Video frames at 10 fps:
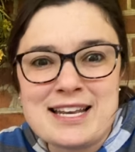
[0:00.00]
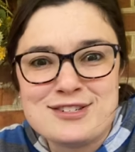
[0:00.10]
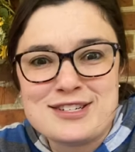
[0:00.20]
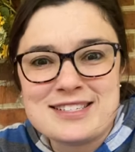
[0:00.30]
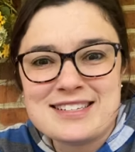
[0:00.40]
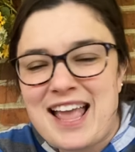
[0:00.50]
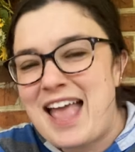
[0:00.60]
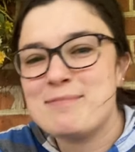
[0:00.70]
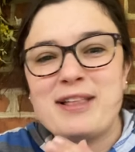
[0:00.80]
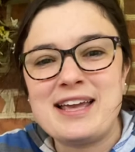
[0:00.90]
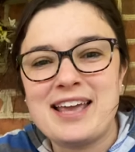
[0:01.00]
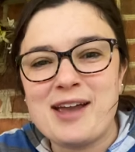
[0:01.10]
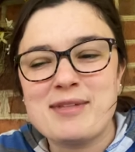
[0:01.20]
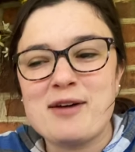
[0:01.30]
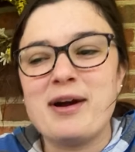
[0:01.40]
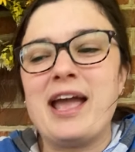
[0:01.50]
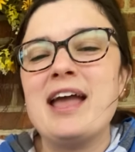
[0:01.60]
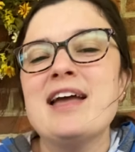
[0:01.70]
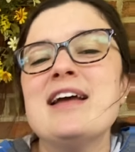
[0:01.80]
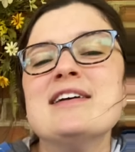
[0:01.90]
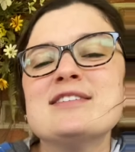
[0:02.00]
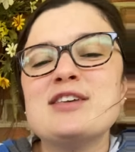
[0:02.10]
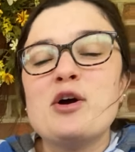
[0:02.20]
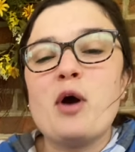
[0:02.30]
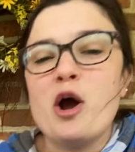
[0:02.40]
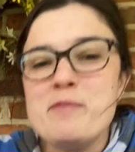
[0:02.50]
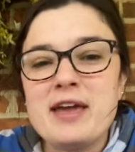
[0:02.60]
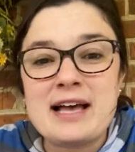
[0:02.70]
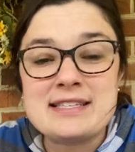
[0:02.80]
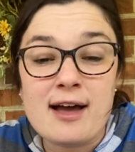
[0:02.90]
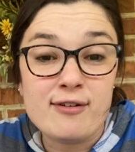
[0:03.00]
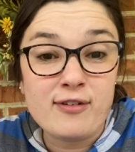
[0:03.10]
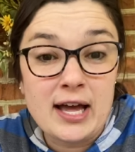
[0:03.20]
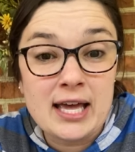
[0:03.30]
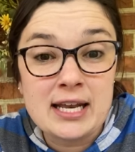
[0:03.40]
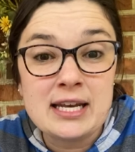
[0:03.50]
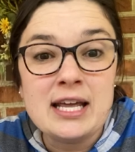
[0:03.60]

inches? And play a game that way. So hope you guys have fun.